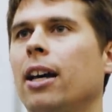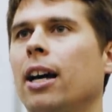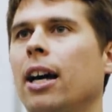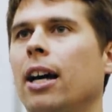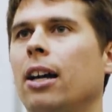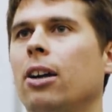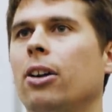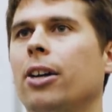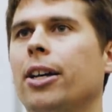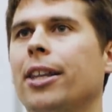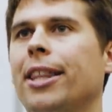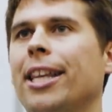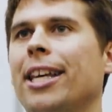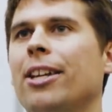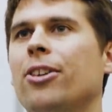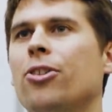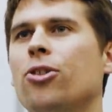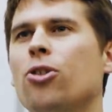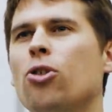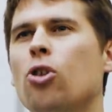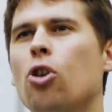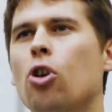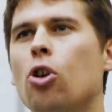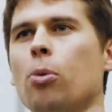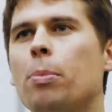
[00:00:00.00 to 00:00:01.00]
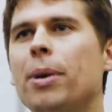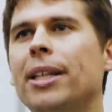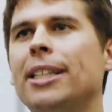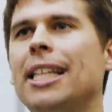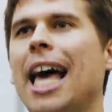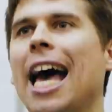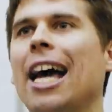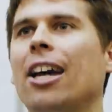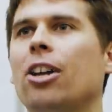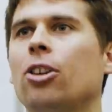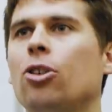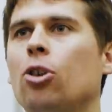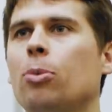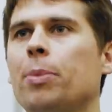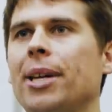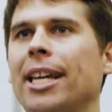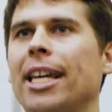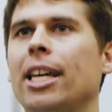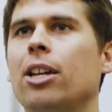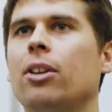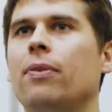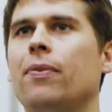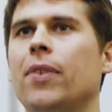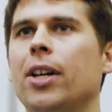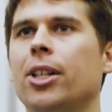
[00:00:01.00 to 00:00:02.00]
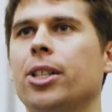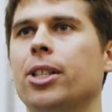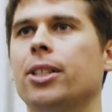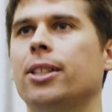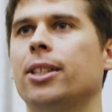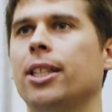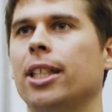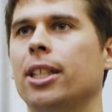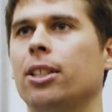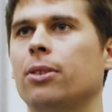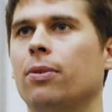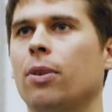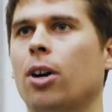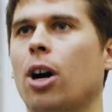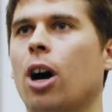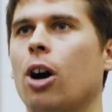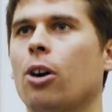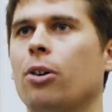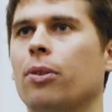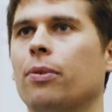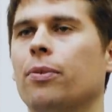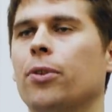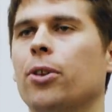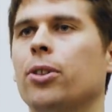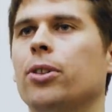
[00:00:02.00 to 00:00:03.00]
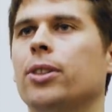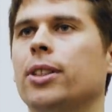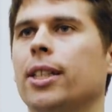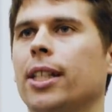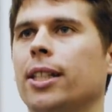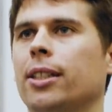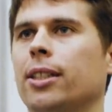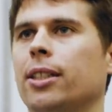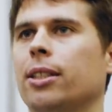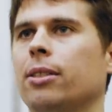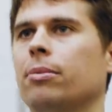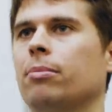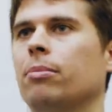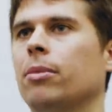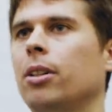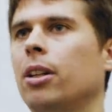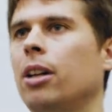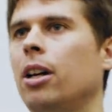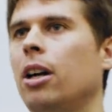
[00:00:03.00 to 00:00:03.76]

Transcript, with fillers: and look at the enormous economic inefficiencies of our current food system,